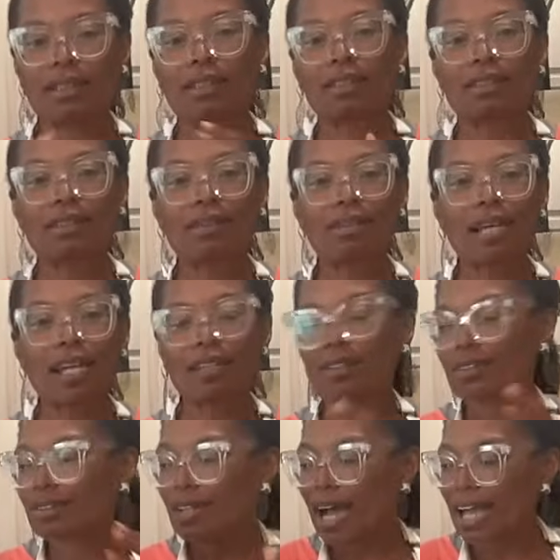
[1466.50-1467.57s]
So we got a
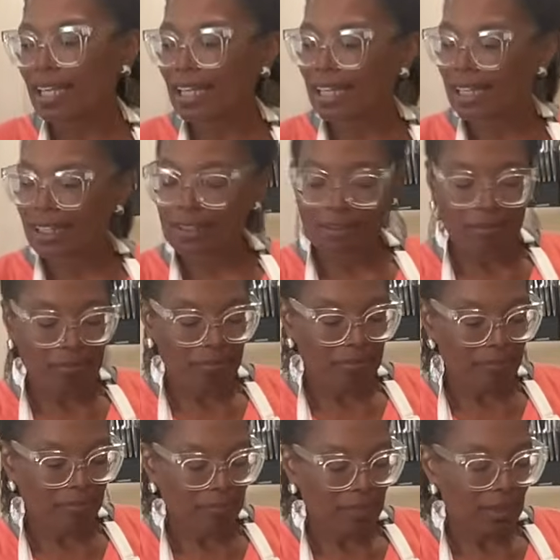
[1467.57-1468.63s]
little cayenne.
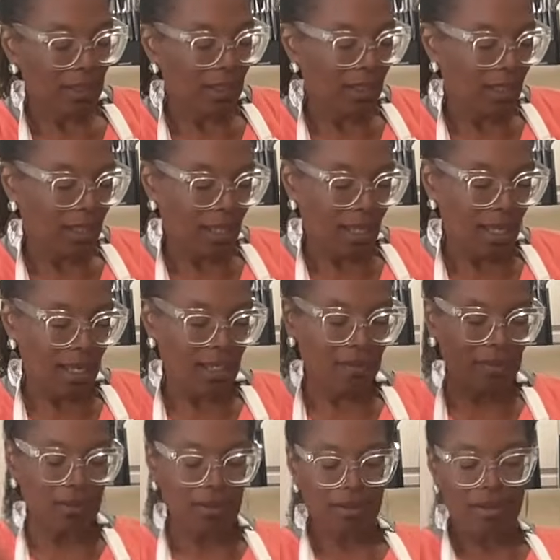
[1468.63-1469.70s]
And
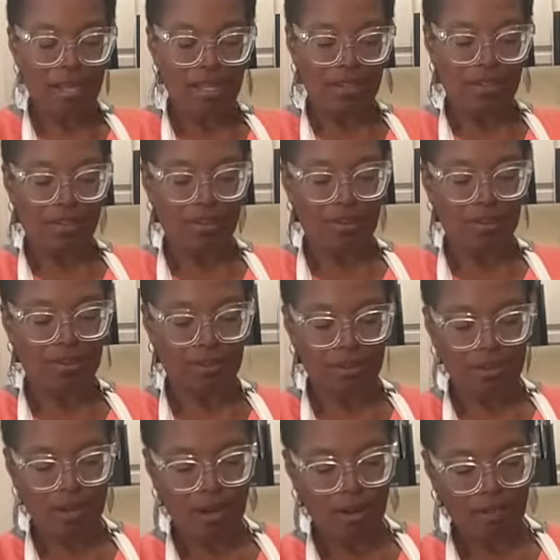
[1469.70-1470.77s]
I'm going to go ahead and turn
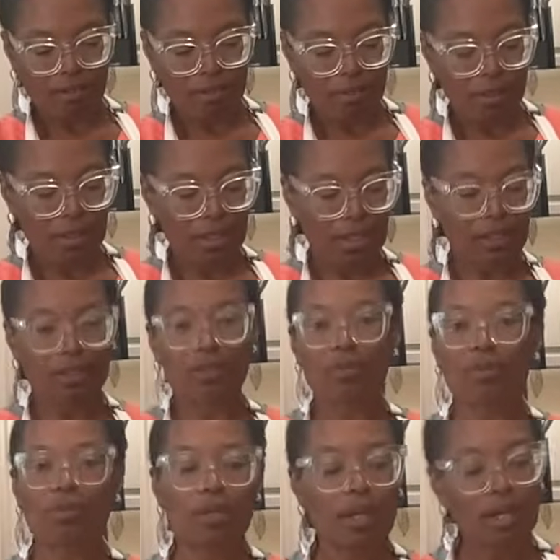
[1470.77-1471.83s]
this off because